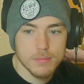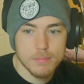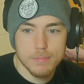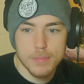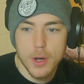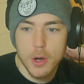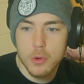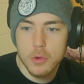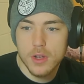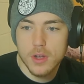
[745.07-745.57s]

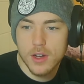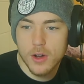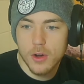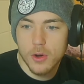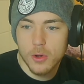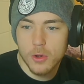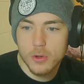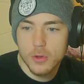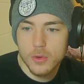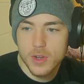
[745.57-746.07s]
Poke a
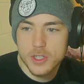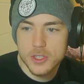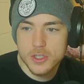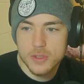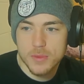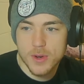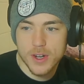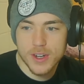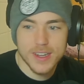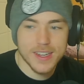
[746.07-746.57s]
hole,
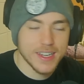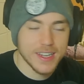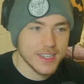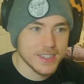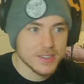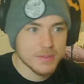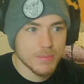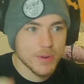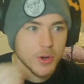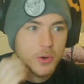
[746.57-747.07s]

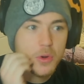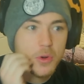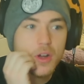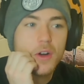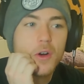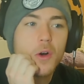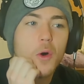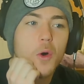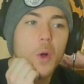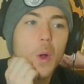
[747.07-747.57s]
Yes, poke a
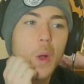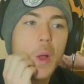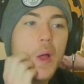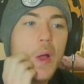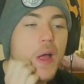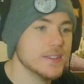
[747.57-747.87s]
hole.